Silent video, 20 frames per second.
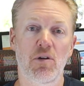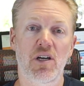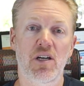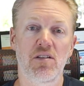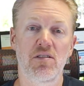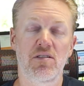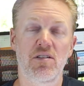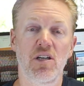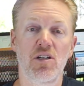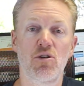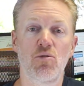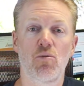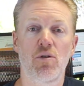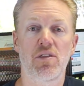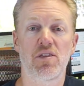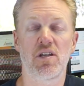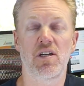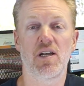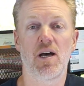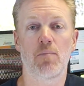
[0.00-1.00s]
going to continue
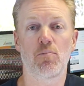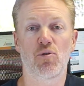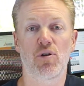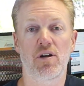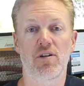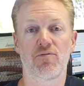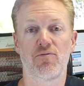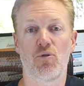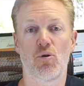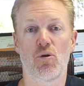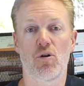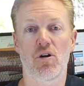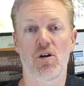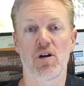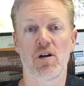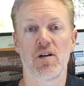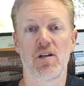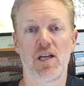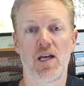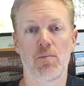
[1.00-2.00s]
with the numbering
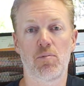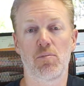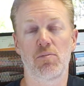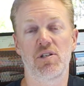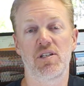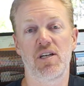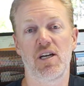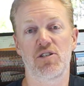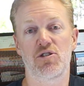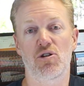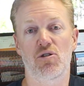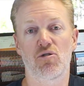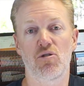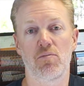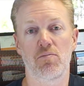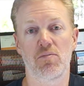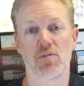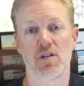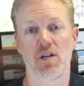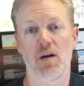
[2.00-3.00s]
for implementation
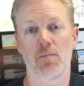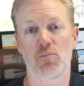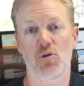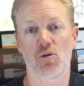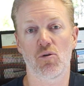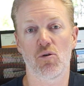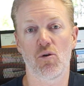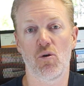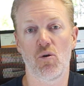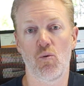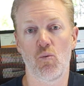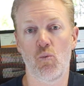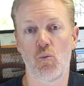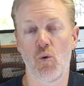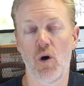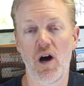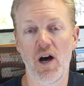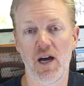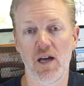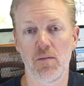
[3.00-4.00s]
group number
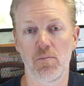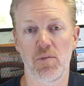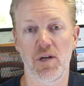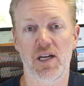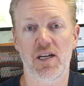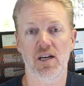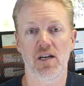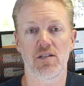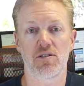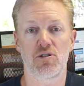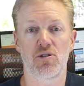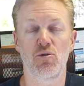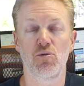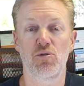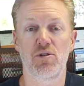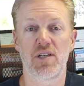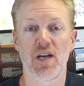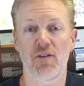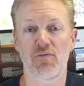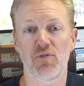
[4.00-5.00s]
one because you
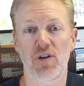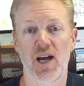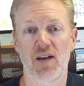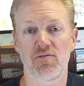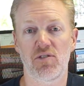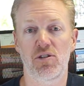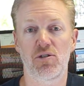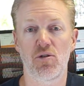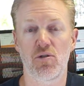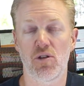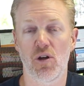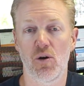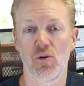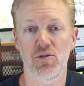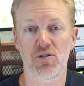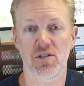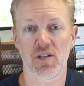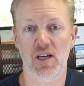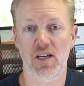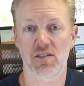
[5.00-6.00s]
definitely have to do
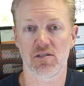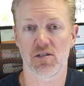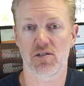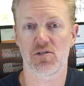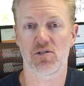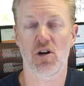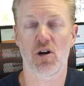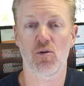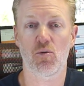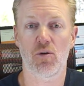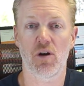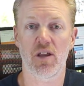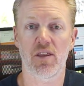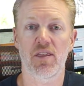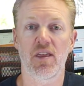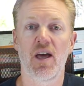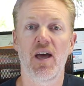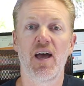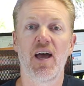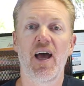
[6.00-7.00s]
those things to start
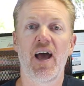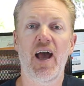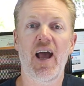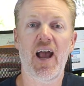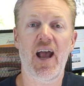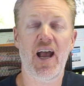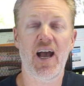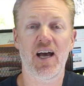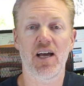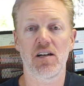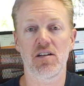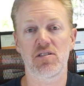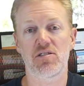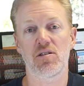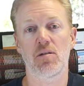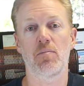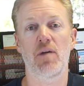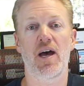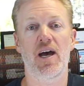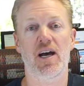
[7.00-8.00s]
with and
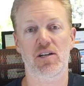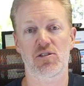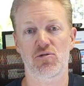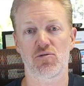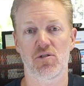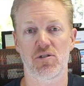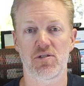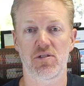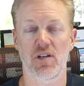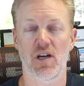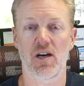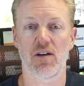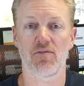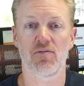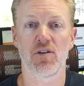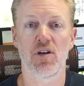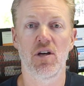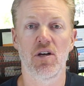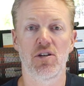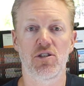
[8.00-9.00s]
some extra
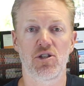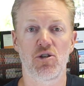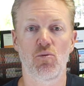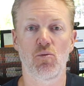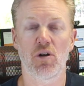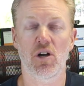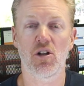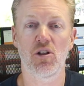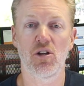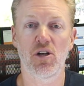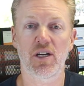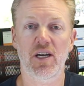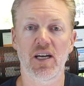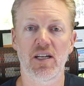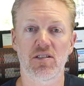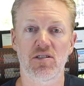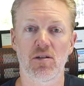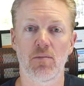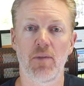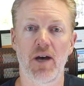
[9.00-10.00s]
stuff. So you want to look
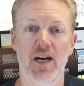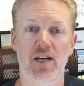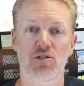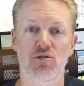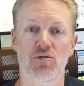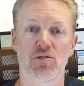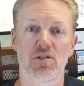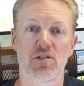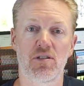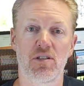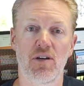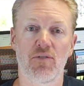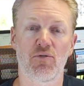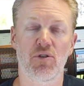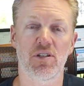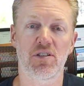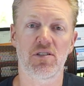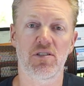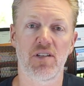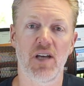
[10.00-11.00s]
at some extra
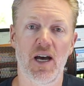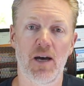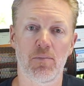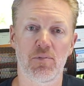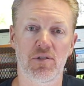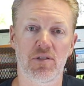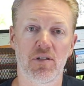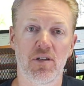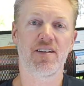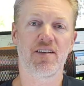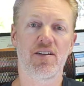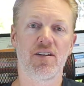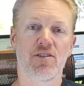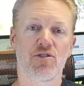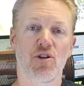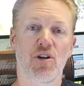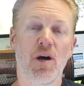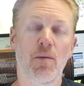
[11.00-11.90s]
different steps. So